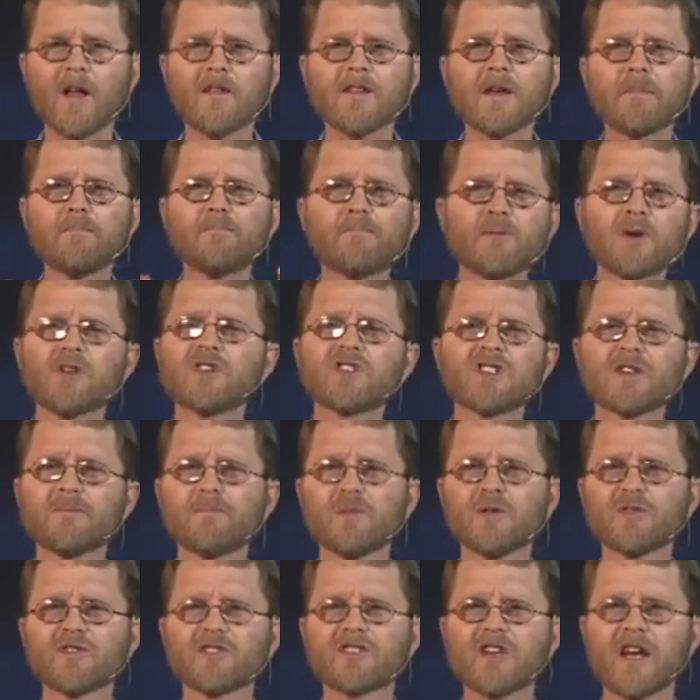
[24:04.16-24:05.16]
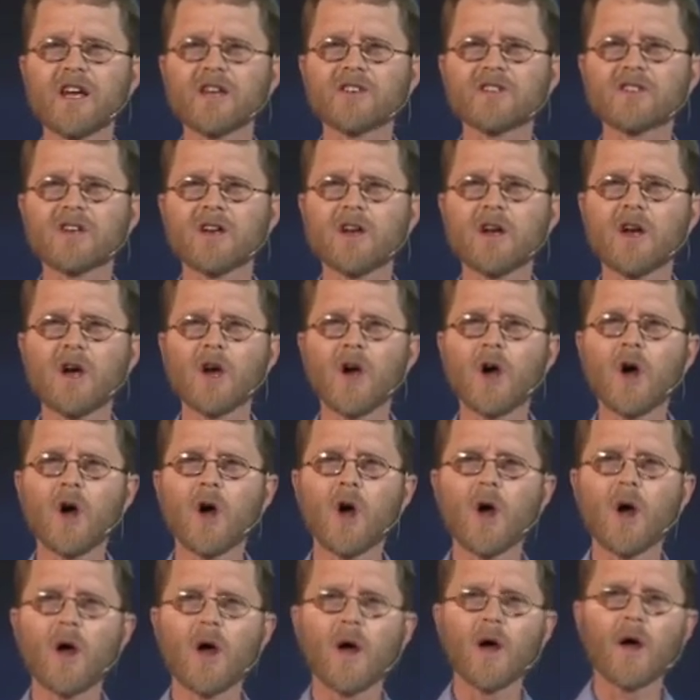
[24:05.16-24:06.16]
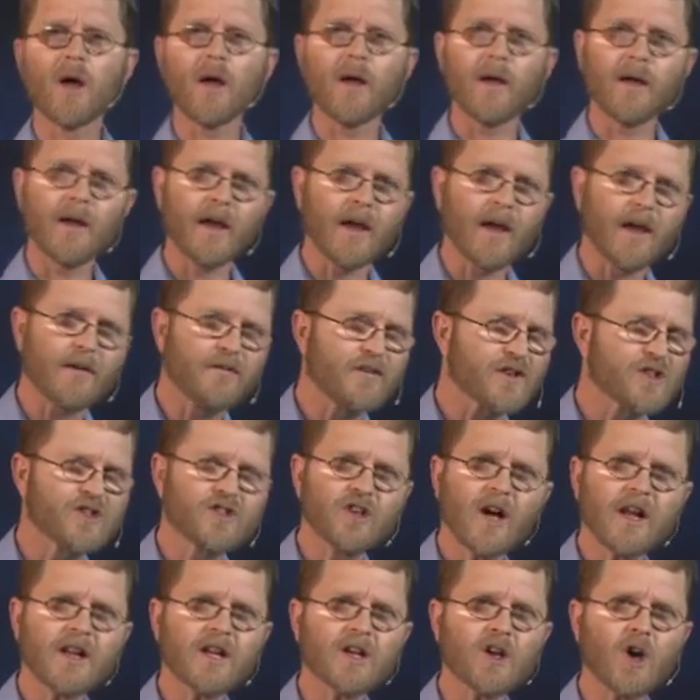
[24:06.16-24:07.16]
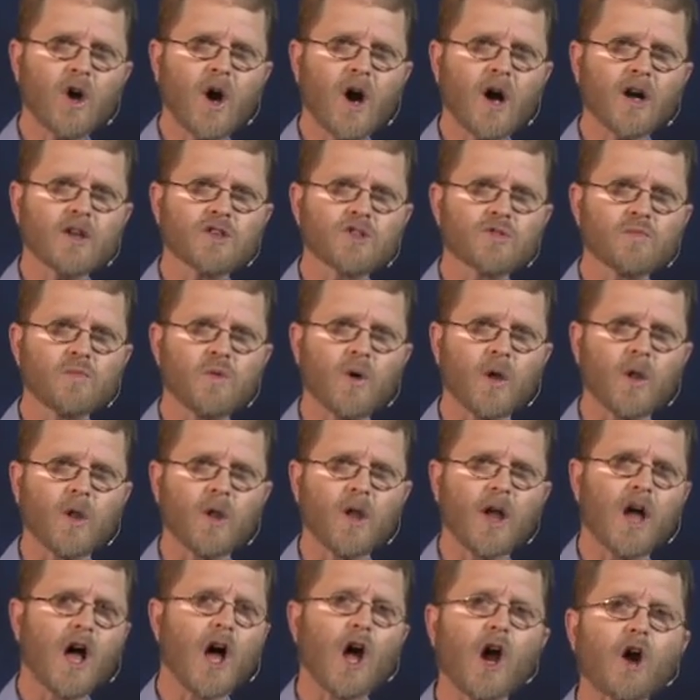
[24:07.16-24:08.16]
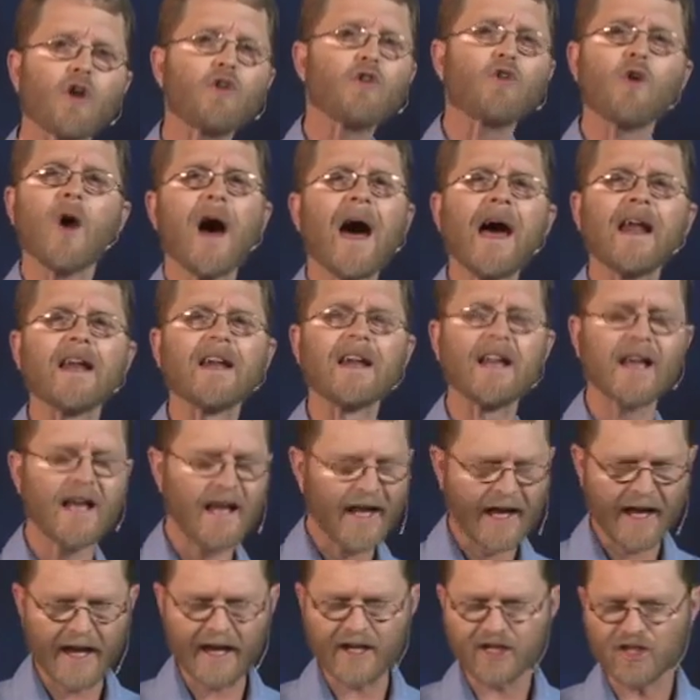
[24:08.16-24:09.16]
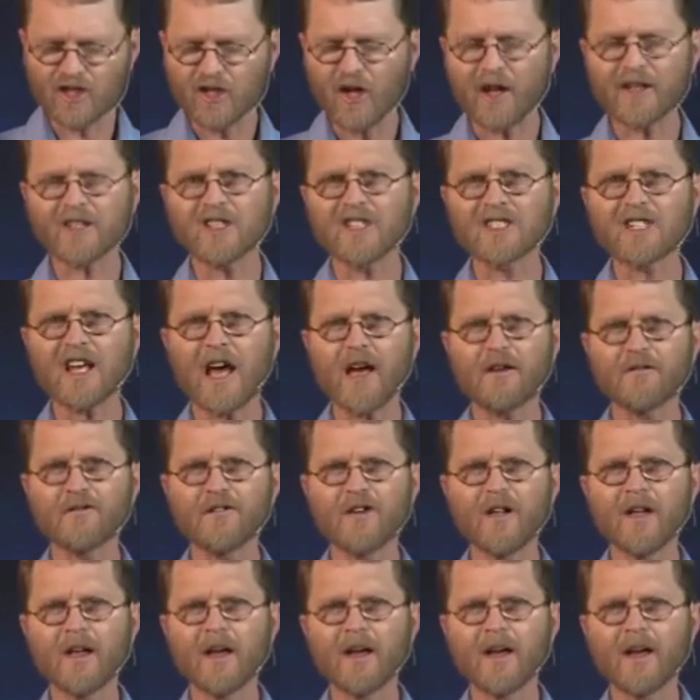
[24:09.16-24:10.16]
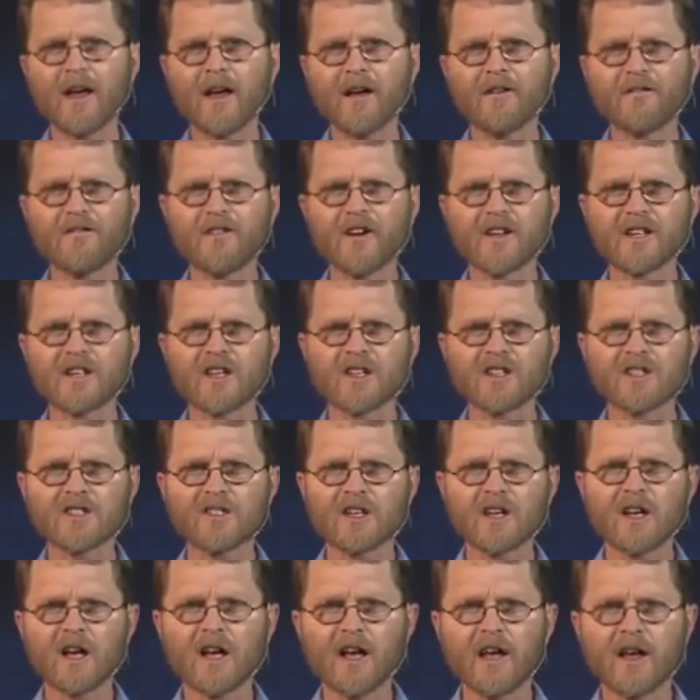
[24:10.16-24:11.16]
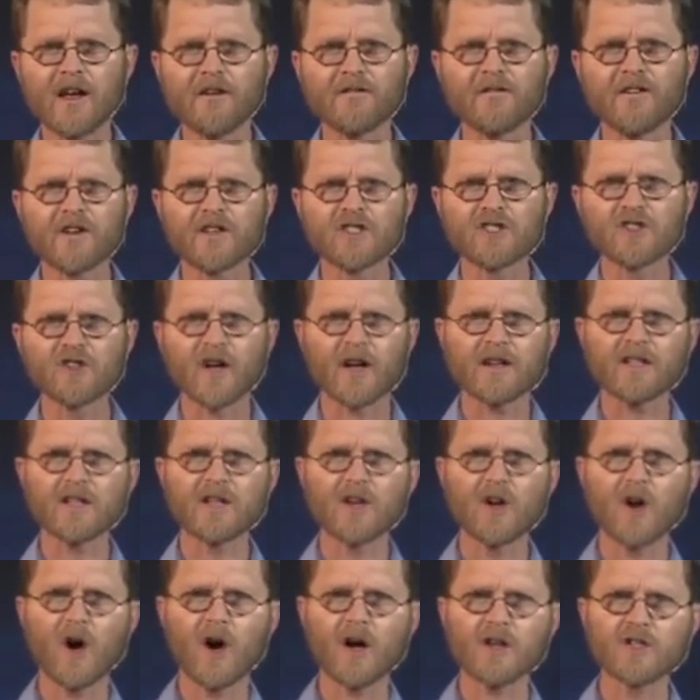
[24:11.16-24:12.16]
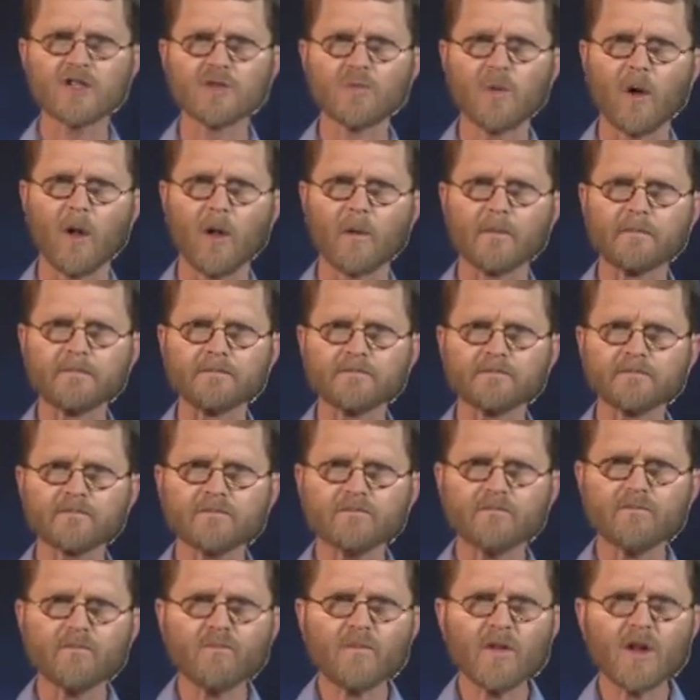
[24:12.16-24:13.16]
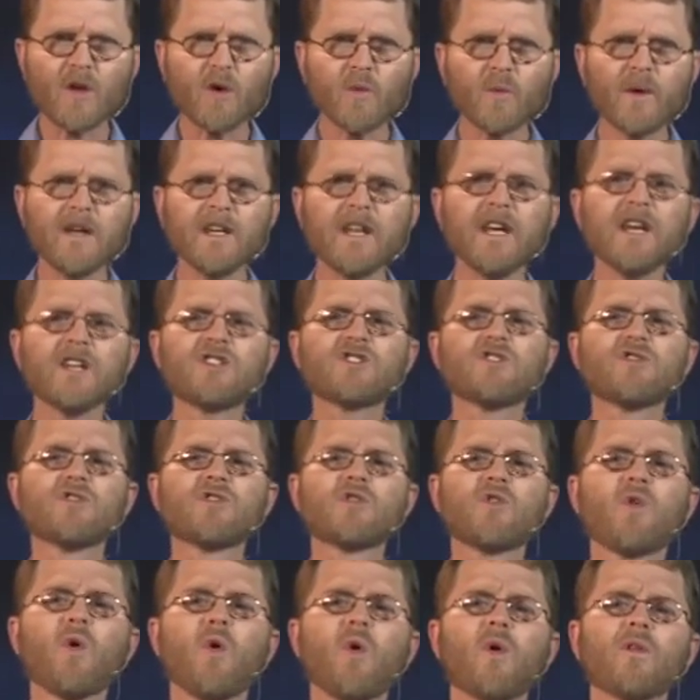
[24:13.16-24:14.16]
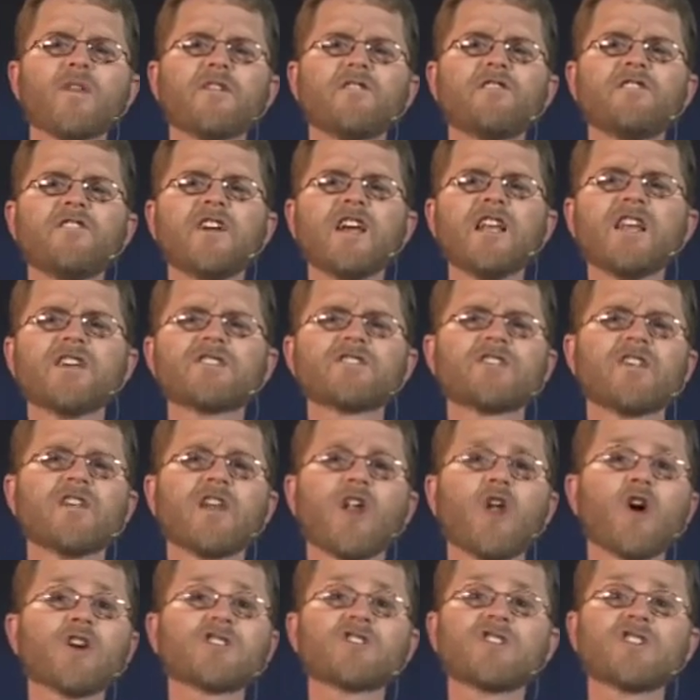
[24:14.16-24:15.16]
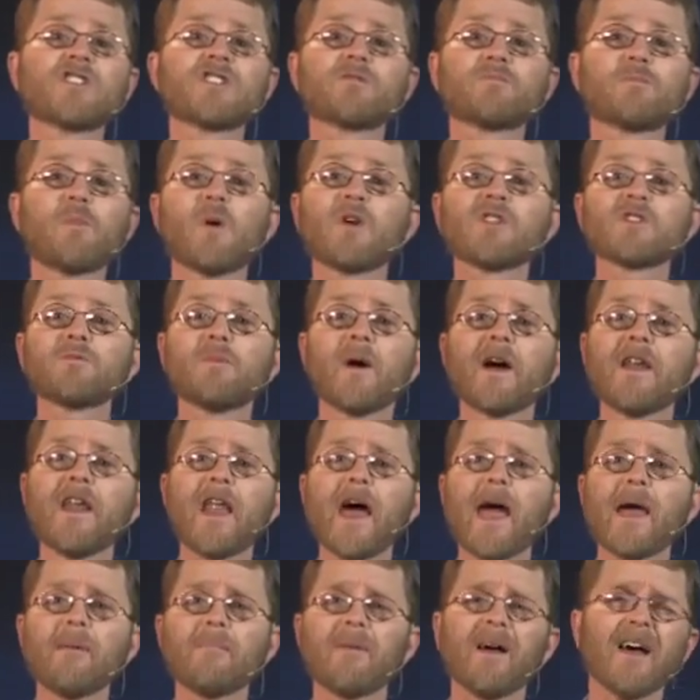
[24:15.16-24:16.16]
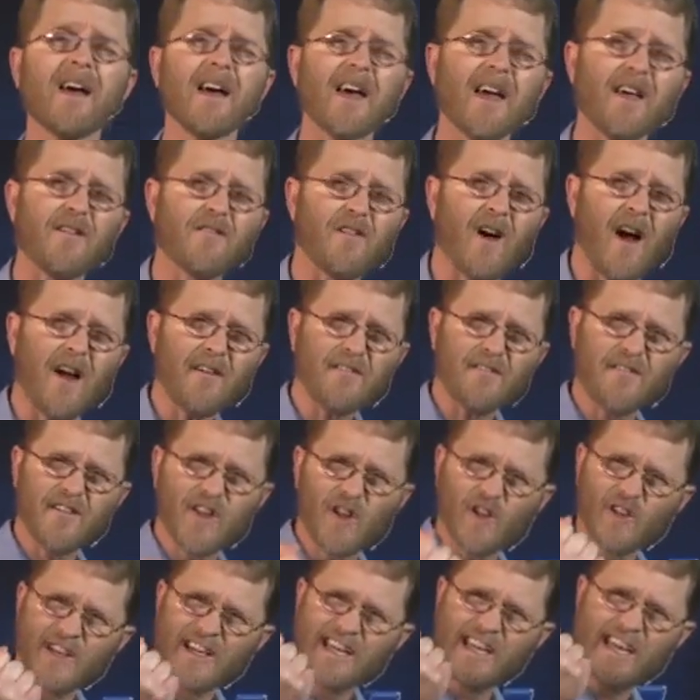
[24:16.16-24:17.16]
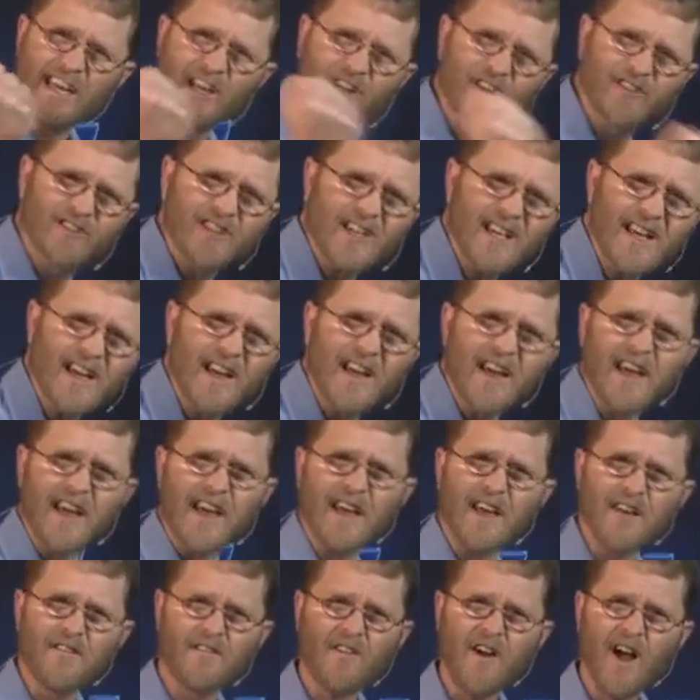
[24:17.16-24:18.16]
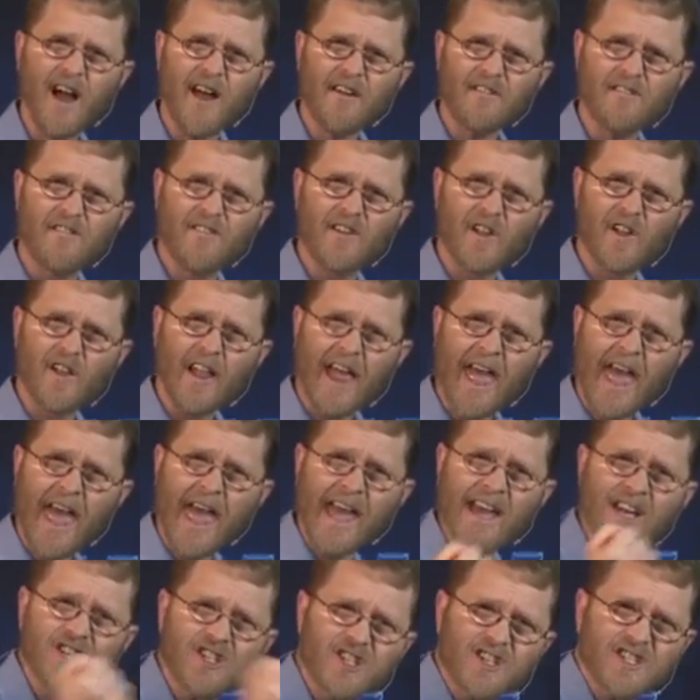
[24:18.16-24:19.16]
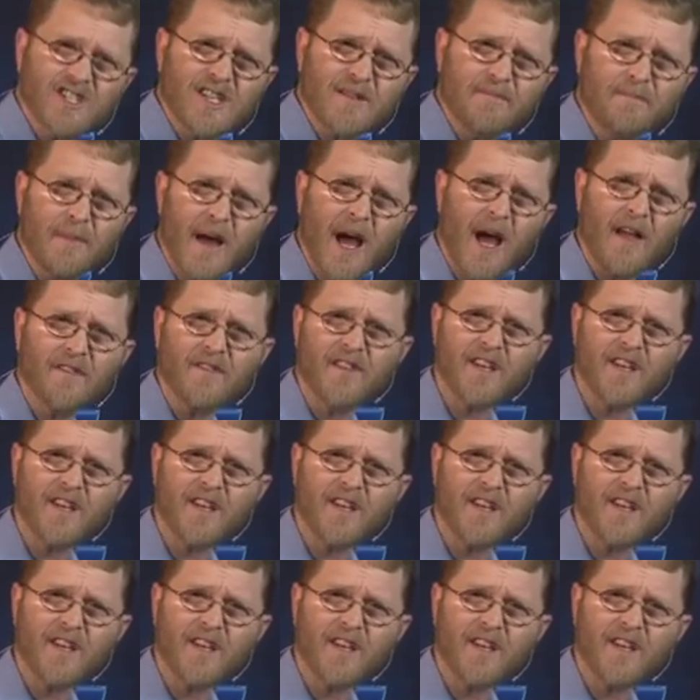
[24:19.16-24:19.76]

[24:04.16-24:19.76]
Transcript: The principle says if it's not in God's will, run. It is not safe if it is if it's not in God's will. We need to call the feelings and the loss response by name. If I feel guilty, if I feel anxious about